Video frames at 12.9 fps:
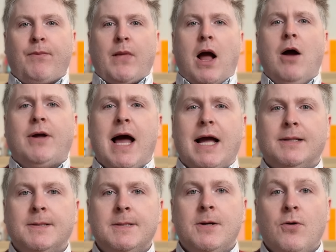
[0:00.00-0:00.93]

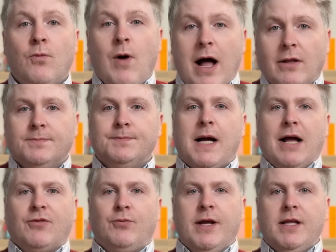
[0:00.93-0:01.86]
Okay, well,
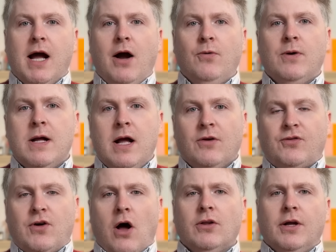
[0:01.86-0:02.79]
as we know,
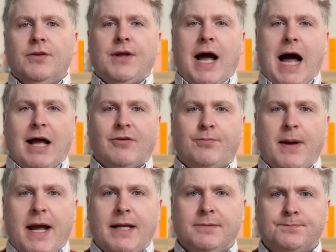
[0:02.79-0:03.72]
Scotland has
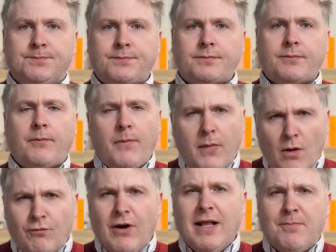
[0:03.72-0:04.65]
been
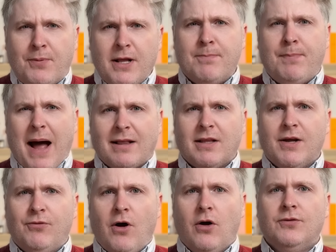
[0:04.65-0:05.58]
really pretty badly
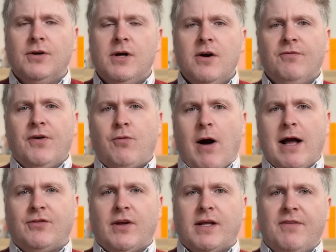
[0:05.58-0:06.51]
run for quite
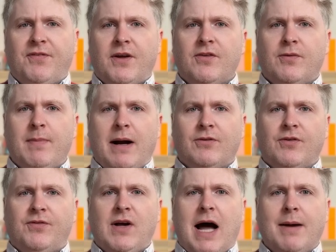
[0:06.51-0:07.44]
a significant amount
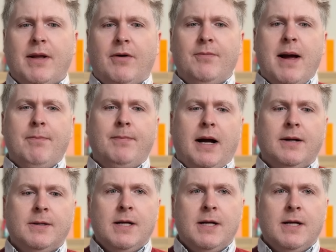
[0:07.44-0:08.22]
of time. And I remember